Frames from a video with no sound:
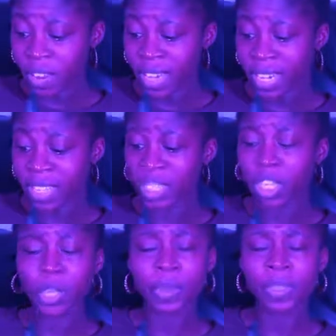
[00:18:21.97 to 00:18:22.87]
and
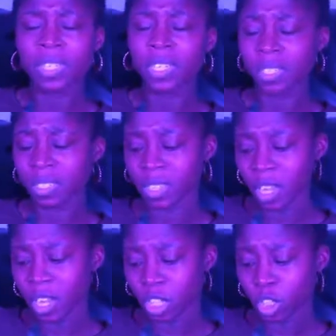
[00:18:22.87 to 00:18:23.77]
insecurities.
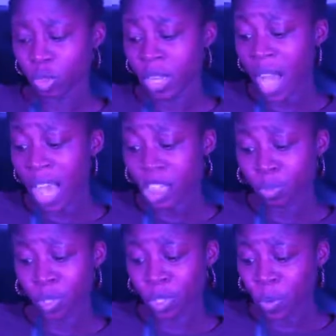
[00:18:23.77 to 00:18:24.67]
Street
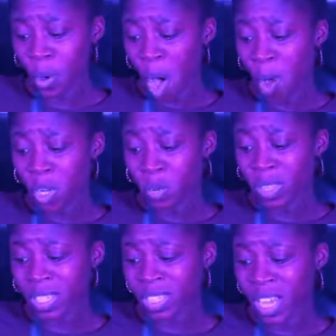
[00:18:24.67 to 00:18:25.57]
entrepreneur only when
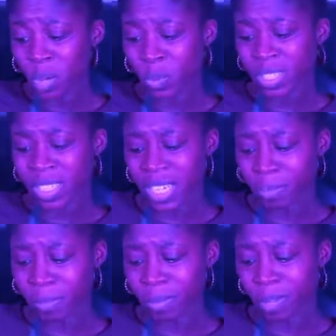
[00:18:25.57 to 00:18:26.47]
the sun will
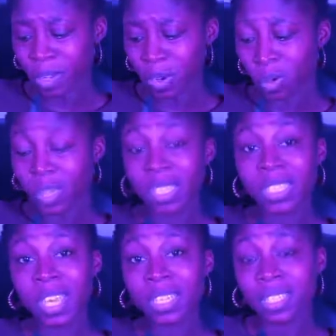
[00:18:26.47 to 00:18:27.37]
sleep, when the
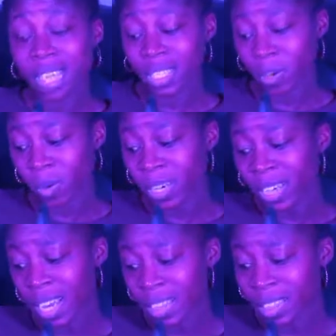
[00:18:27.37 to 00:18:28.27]
sun sets on
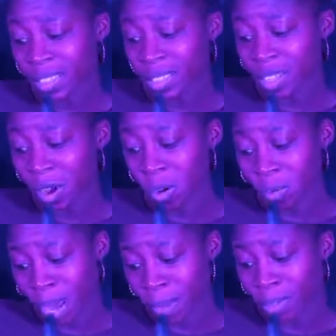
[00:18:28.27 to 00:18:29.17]
another. So,
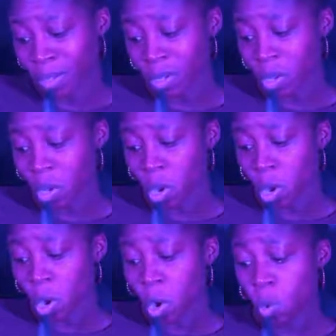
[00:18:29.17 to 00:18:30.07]
mama,
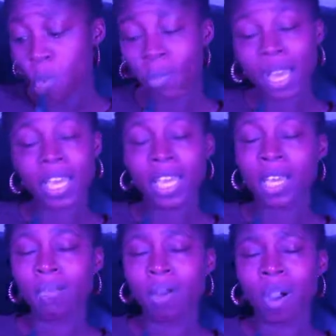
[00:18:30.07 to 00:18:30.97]
who will play
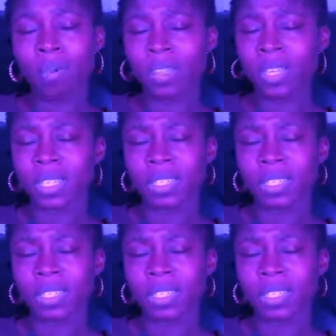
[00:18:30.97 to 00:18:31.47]
kickball with us